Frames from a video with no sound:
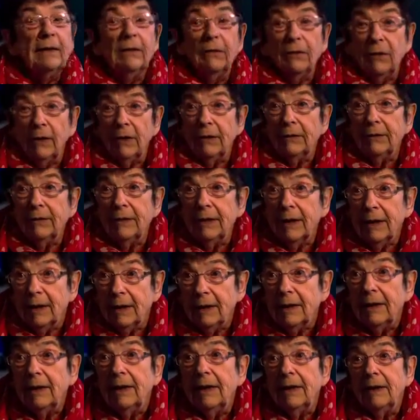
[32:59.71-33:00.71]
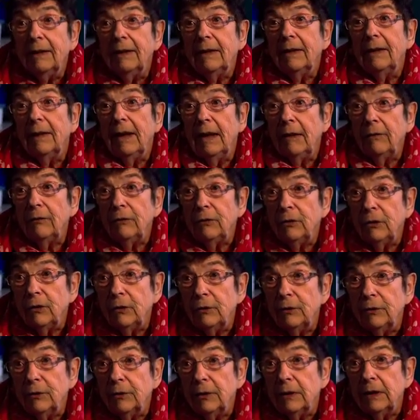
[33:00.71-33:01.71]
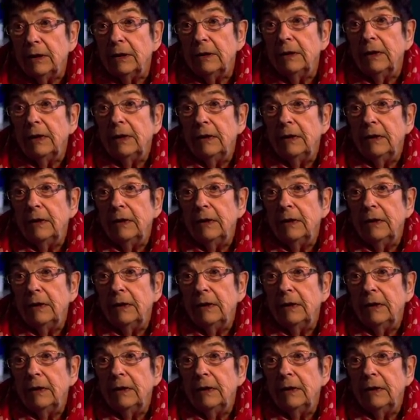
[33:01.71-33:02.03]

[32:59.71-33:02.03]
around there, the leftover,